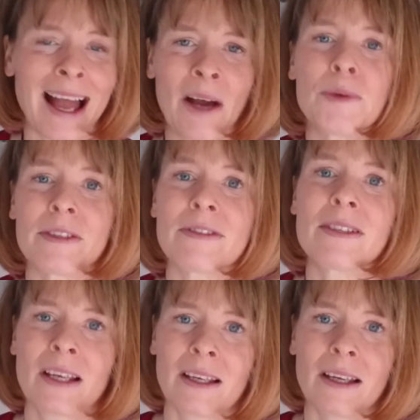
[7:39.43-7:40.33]
out of
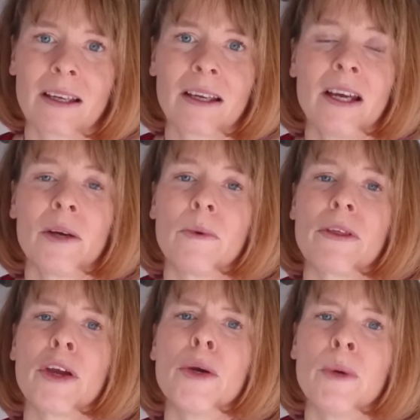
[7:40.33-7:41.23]
sync
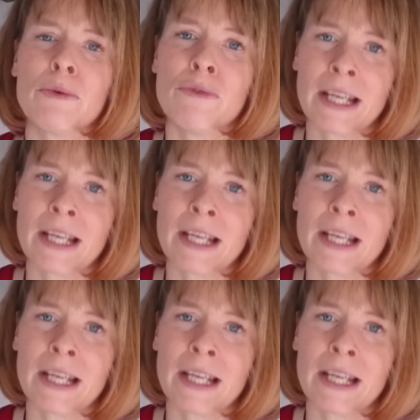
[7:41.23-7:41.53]
with who we